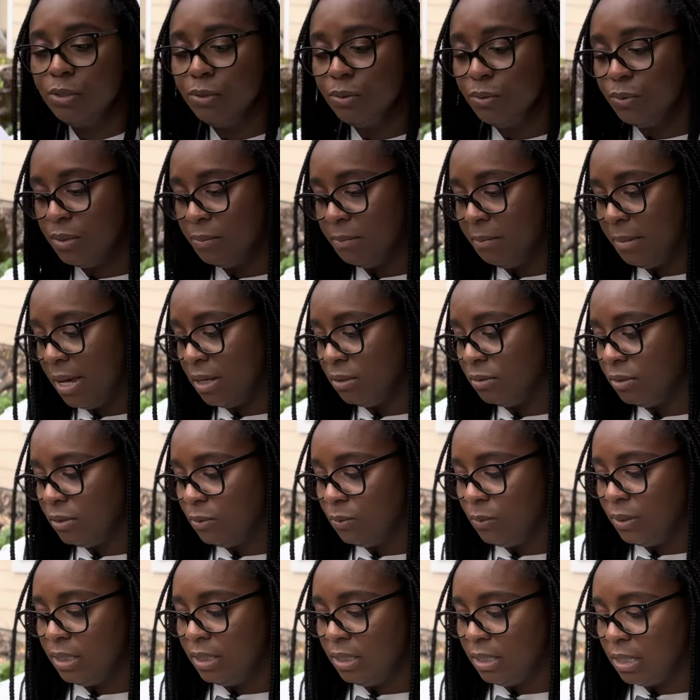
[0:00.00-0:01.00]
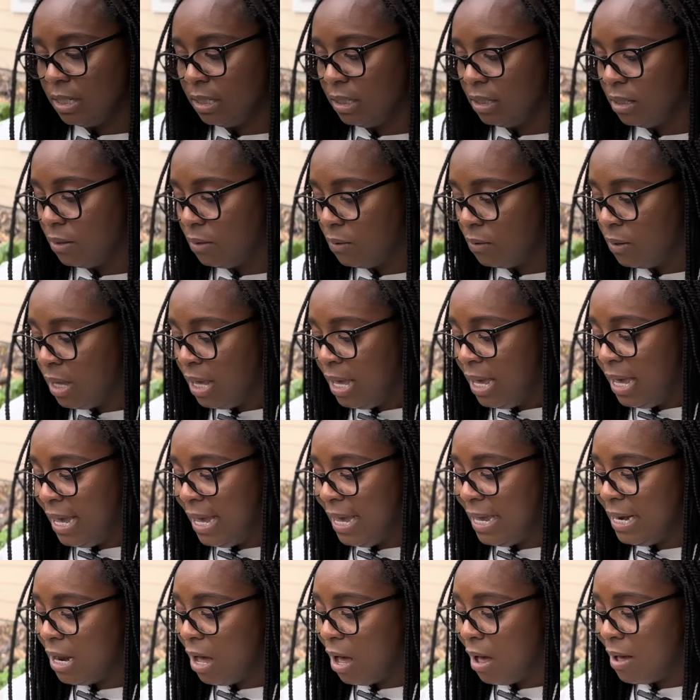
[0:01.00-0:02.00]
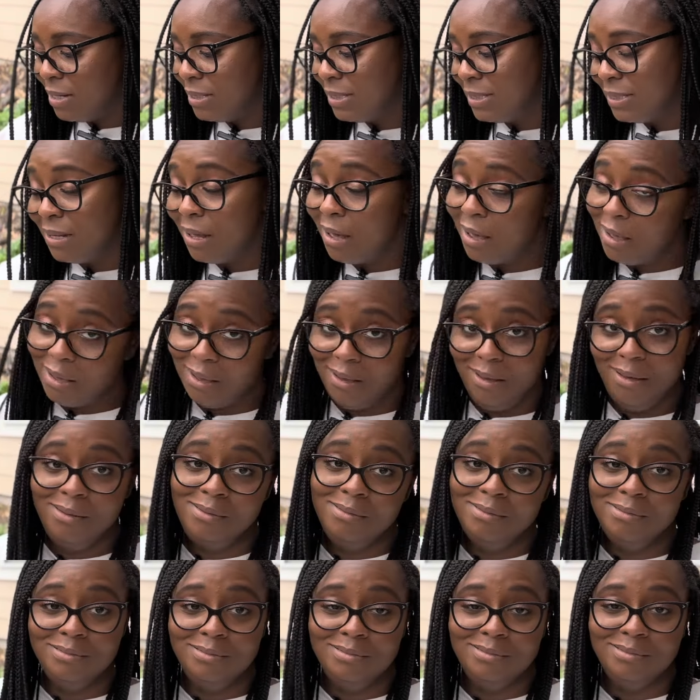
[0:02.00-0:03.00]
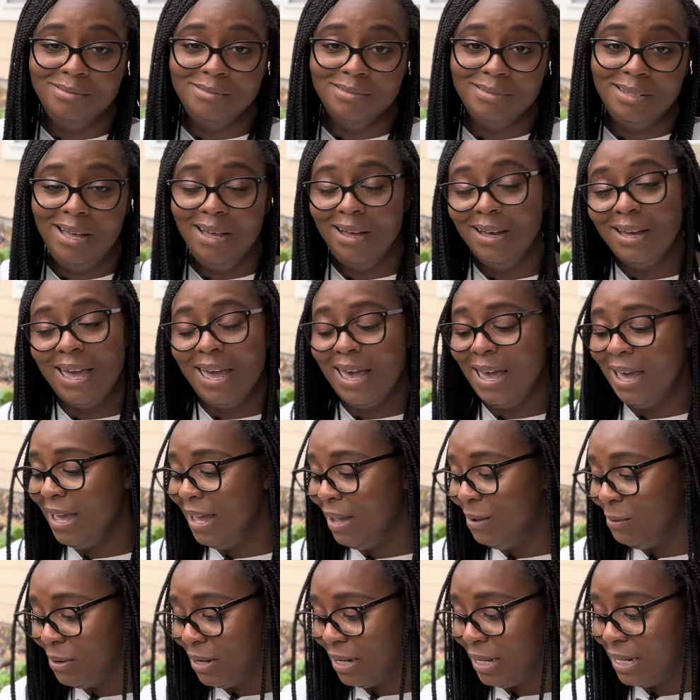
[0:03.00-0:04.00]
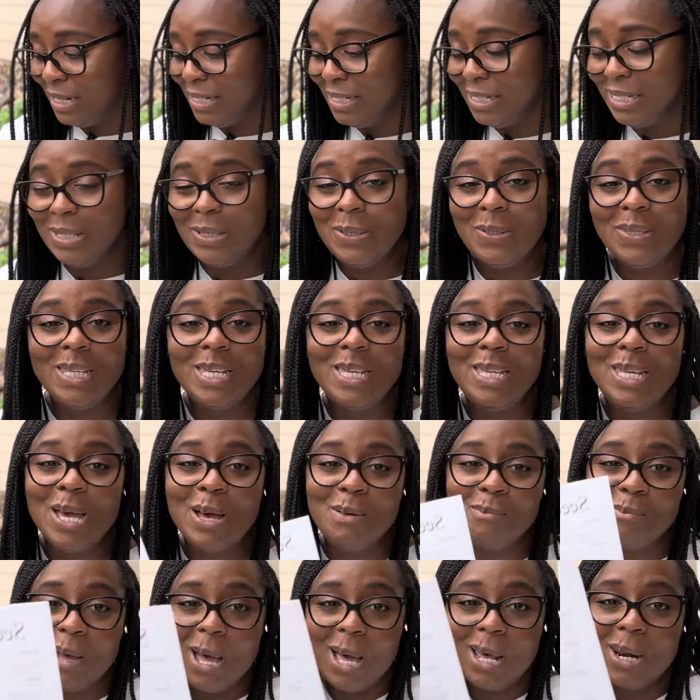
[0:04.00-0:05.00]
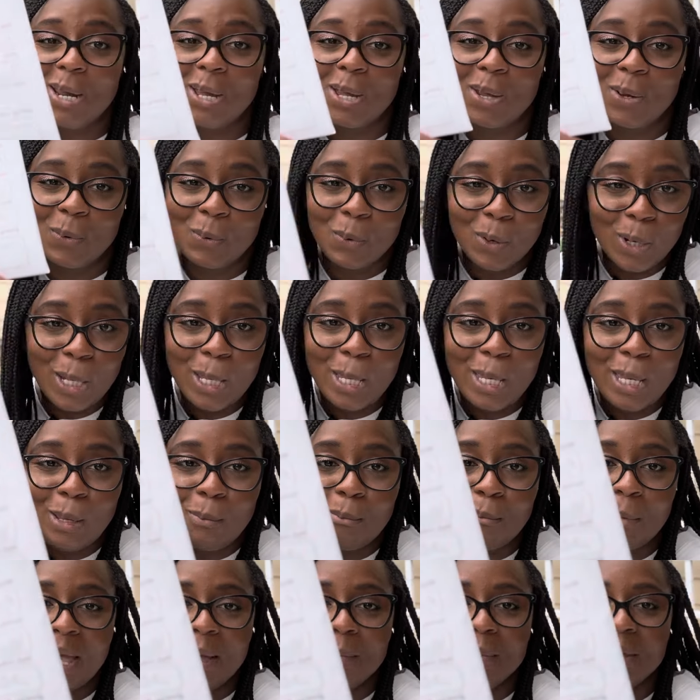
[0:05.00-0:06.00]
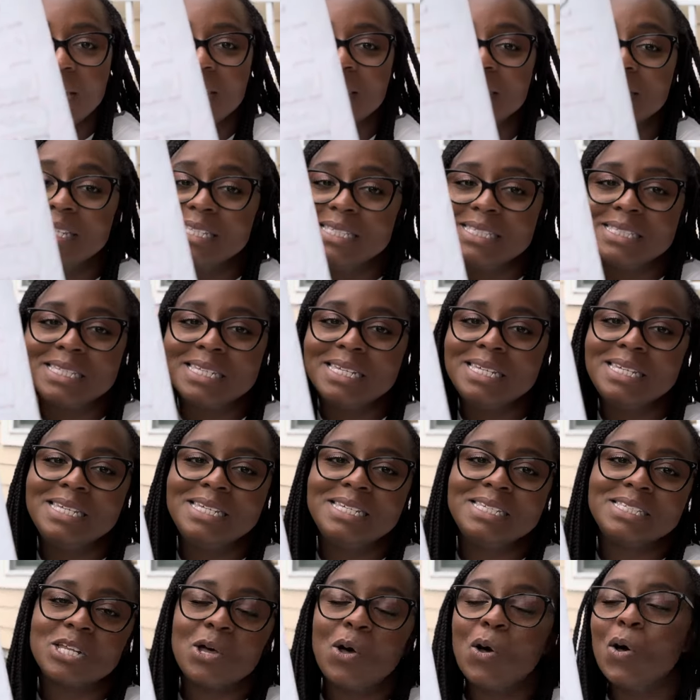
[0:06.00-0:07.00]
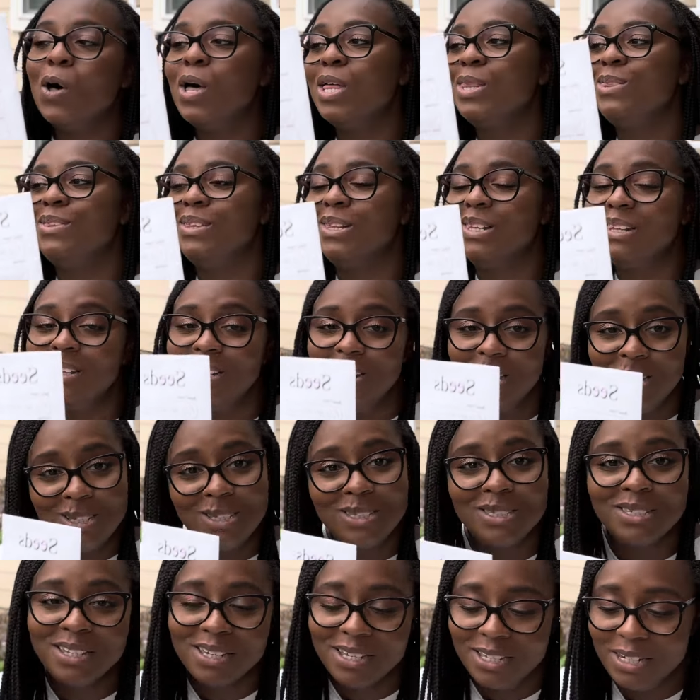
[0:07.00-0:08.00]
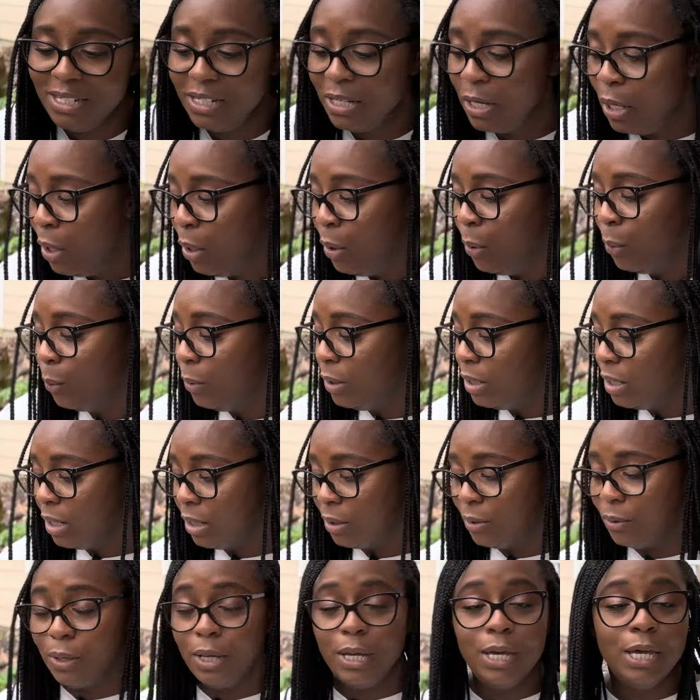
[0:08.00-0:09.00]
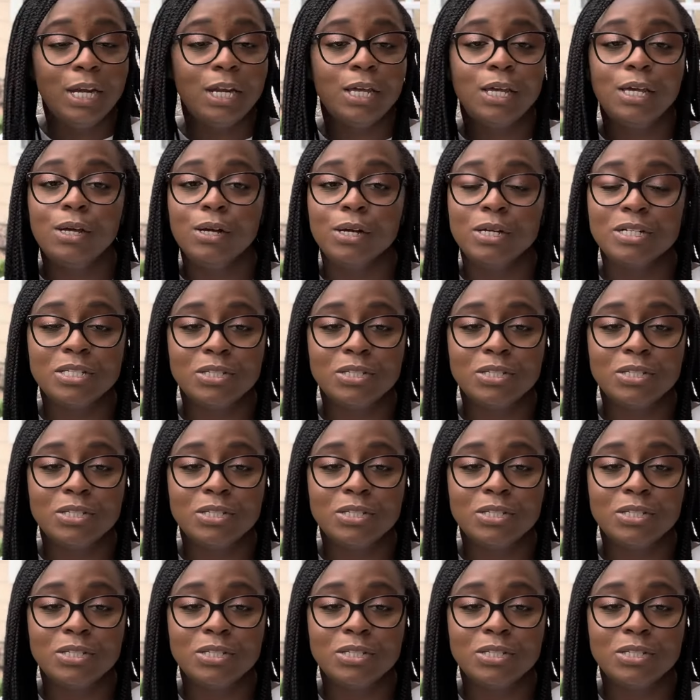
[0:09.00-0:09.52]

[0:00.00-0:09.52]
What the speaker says: do the Mountain Sweet Yellow. And also, okay, we're going to do the Yamada Cream, baby. This is on the list, honey. We're gonna go ahead and get her